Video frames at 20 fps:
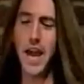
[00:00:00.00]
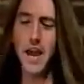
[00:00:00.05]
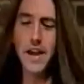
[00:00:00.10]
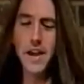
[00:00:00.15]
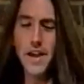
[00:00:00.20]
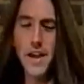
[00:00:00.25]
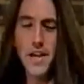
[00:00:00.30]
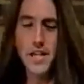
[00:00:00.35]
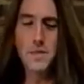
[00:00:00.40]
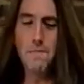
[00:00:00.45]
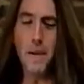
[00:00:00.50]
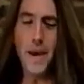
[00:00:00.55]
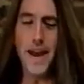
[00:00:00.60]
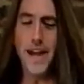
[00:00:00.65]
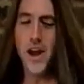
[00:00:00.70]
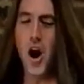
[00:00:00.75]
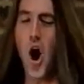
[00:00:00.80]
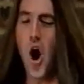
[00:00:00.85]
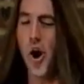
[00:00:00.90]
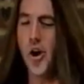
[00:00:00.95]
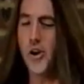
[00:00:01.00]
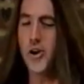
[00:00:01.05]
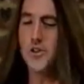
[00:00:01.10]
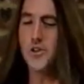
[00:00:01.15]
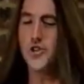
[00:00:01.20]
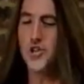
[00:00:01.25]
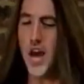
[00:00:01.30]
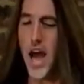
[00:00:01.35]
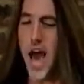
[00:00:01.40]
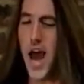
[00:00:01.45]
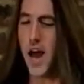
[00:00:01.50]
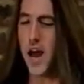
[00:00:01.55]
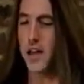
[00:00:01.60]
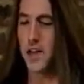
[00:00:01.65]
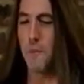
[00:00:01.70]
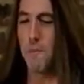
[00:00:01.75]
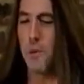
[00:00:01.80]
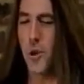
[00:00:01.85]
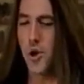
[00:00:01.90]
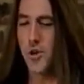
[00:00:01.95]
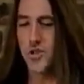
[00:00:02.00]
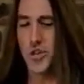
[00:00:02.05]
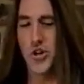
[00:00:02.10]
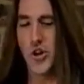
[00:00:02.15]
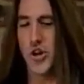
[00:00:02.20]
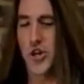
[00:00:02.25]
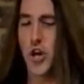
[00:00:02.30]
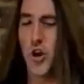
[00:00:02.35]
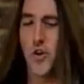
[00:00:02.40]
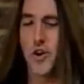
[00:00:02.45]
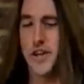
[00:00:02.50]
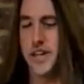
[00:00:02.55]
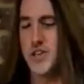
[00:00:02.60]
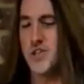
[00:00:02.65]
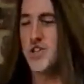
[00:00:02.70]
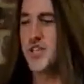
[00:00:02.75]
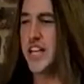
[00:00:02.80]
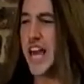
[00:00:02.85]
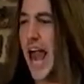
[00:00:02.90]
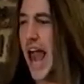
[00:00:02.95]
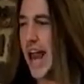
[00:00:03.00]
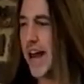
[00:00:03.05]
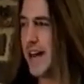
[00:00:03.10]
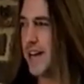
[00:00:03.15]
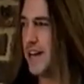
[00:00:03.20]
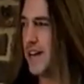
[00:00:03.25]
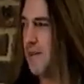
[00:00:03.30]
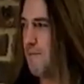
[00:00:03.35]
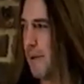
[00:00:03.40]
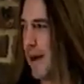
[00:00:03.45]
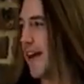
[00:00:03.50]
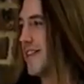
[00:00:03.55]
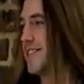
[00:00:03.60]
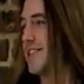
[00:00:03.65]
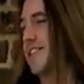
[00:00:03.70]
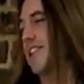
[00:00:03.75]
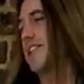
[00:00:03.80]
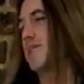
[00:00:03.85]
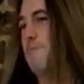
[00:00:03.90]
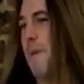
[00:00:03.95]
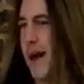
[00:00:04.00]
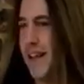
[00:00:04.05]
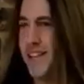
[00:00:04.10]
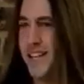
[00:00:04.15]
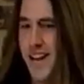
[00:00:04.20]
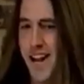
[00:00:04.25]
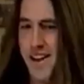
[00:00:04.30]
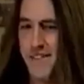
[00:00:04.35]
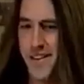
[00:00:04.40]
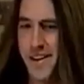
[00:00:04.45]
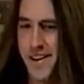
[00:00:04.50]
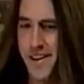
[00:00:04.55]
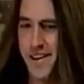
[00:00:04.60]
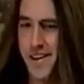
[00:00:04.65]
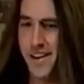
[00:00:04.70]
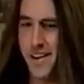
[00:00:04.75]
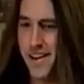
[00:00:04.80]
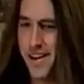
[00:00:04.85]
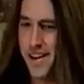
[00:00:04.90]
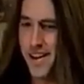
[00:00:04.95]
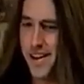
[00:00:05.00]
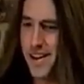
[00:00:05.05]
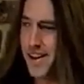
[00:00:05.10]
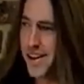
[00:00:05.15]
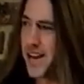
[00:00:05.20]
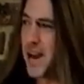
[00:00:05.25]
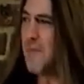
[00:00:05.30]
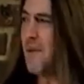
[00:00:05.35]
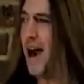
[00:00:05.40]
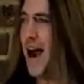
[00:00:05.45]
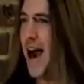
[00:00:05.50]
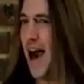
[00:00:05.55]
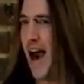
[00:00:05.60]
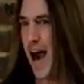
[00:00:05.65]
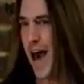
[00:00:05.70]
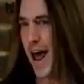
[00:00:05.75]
Spending hard earned jack on the person you're currently skanking because it's expected of you? Come on.